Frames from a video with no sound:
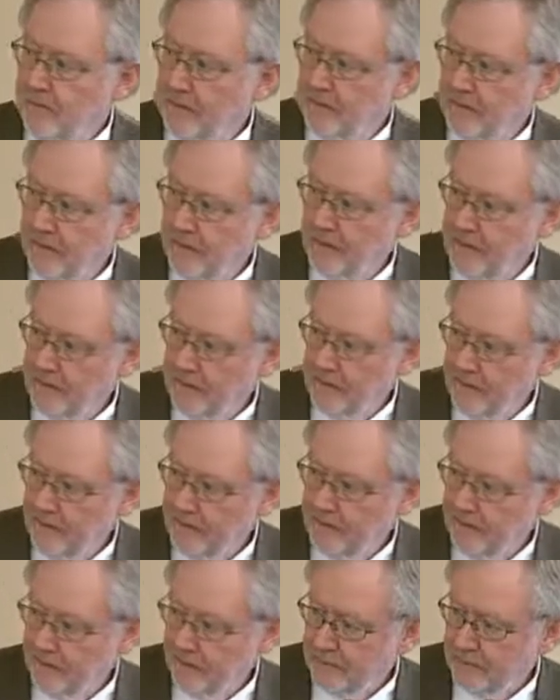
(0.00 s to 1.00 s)

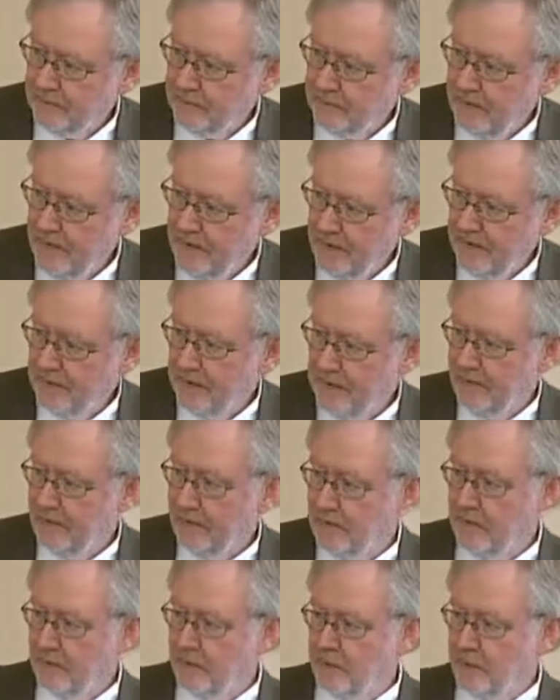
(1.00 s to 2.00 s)
Aleknagik, Naknek,
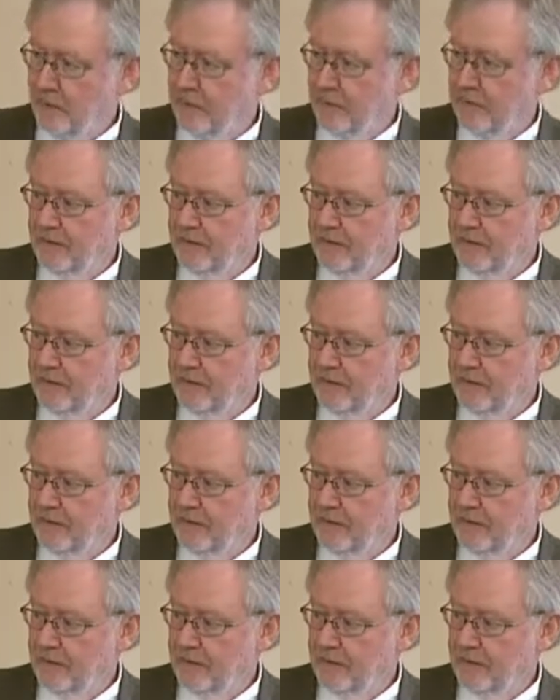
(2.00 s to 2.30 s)
Clark's Point, and